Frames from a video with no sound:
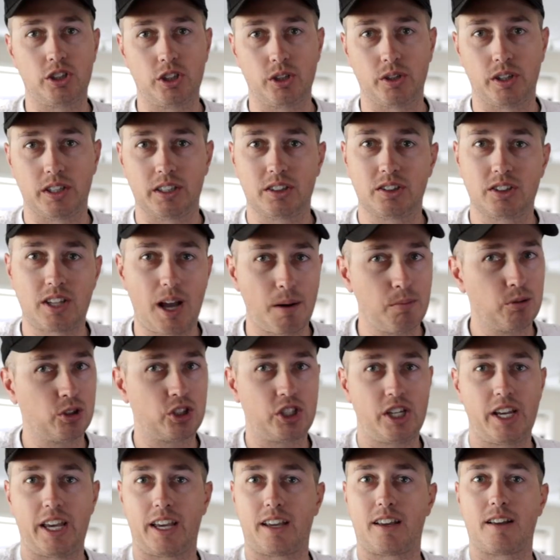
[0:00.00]
do it. Double
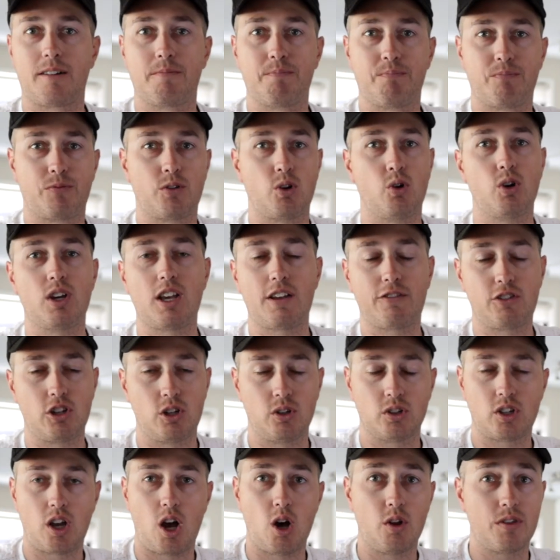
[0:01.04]
check. All you have to do
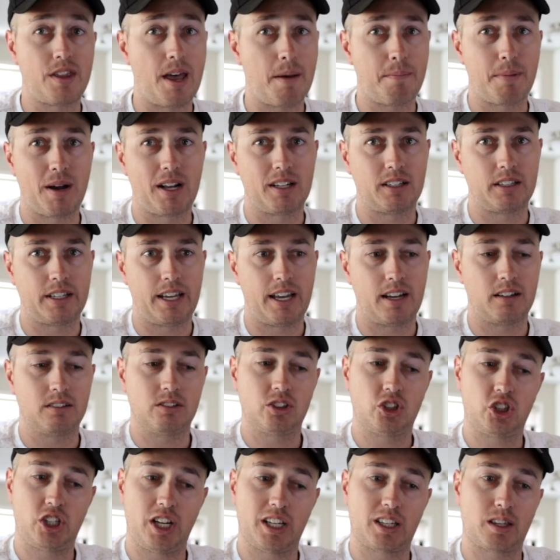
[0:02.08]
is hold that button
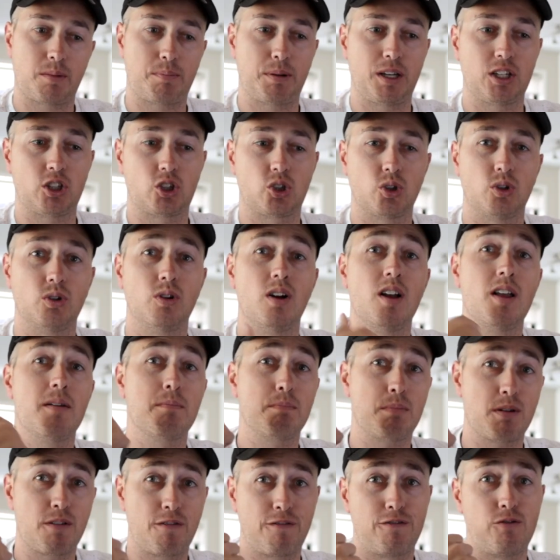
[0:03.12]
down, check the petrol
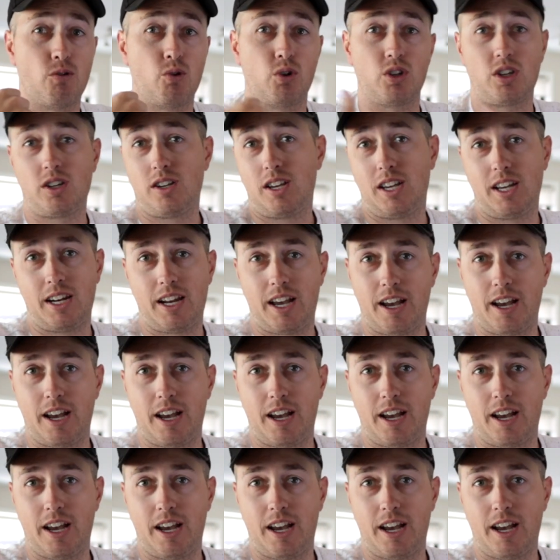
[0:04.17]
before you head